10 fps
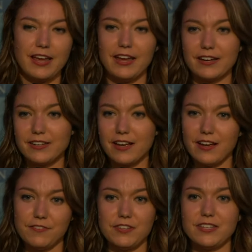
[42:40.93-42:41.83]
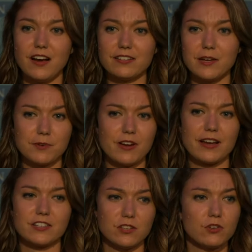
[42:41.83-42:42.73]
and uh, if the young
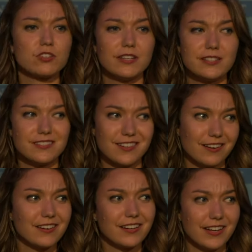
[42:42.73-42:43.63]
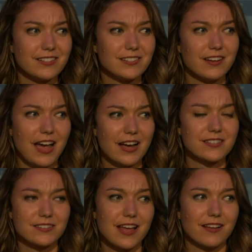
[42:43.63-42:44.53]
Democratic Socialists are going to get to
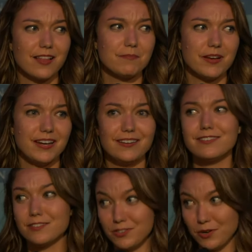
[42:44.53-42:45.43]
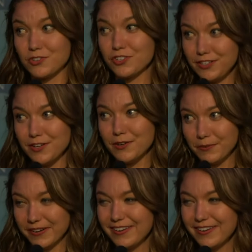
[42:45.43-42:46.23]
access that club money, so should you.